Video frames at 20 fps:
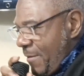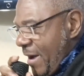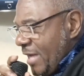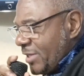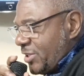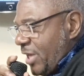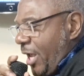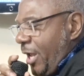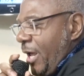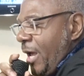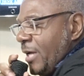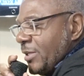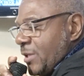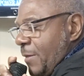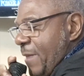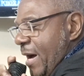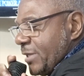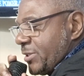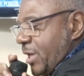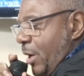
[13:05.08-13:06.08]
Somebody say,
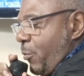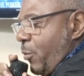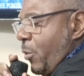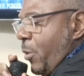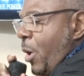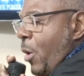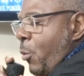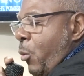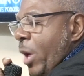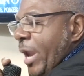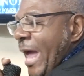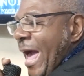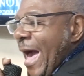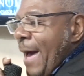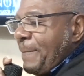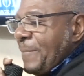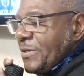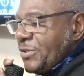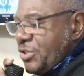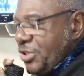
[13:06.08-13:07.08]
somebody say, what, what
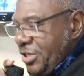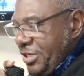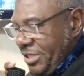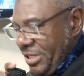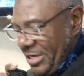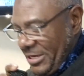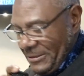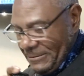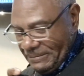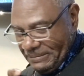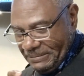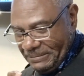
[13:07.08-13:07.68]
happened to you?